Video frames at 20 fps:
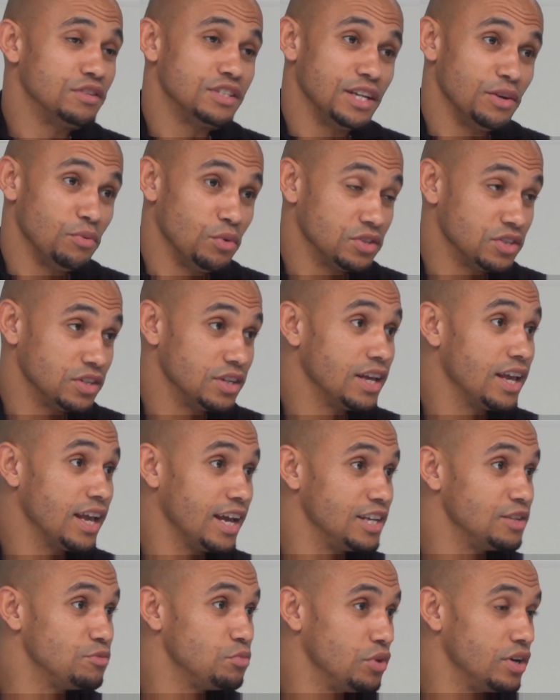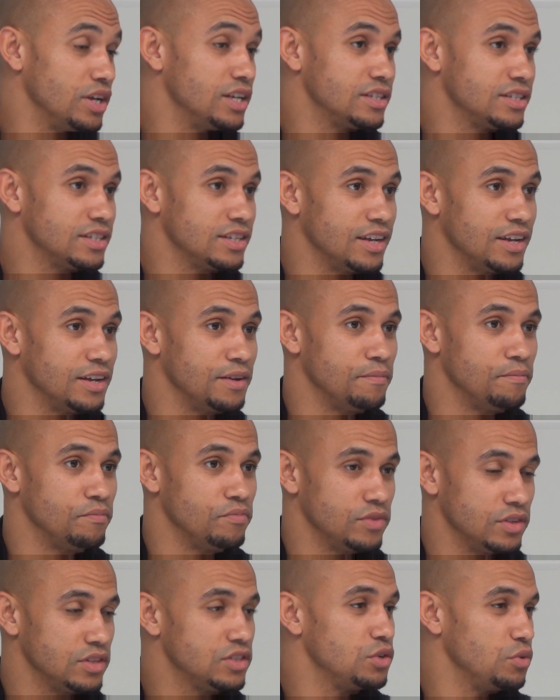Obviously, it wasn't the case, but it's
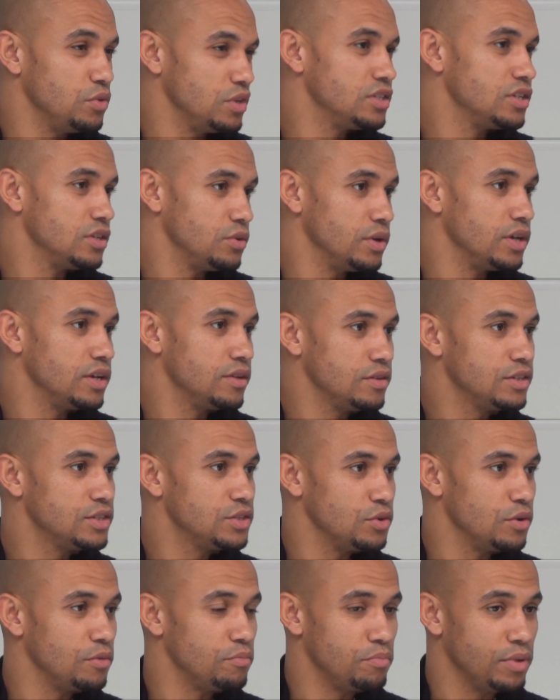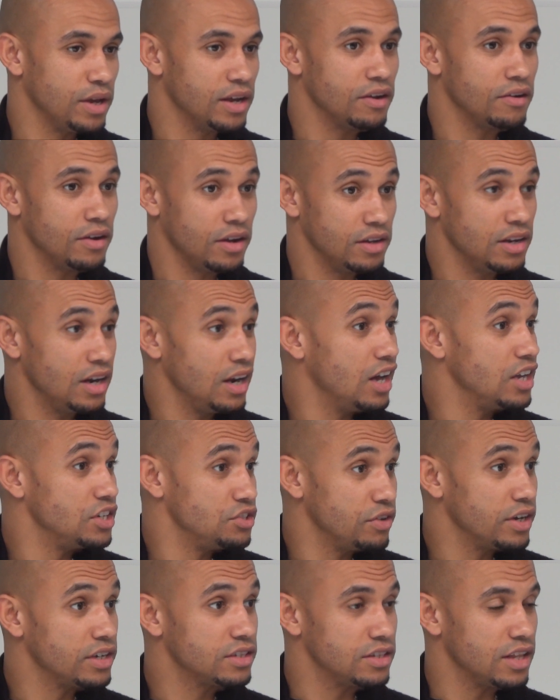to a bigger,
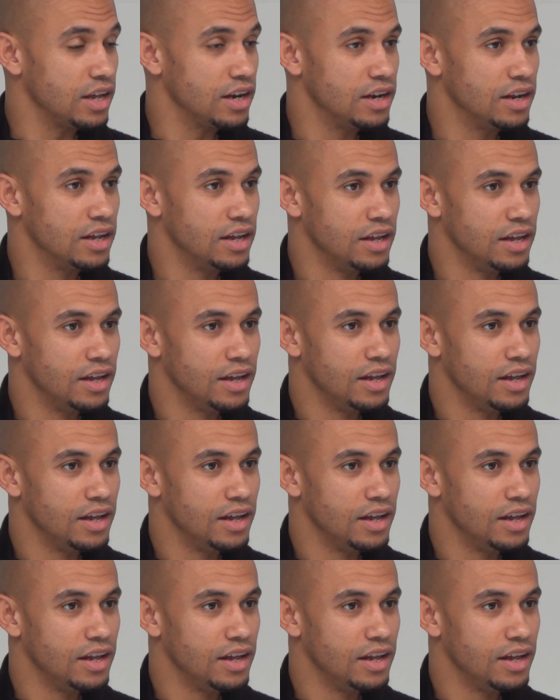larger extent.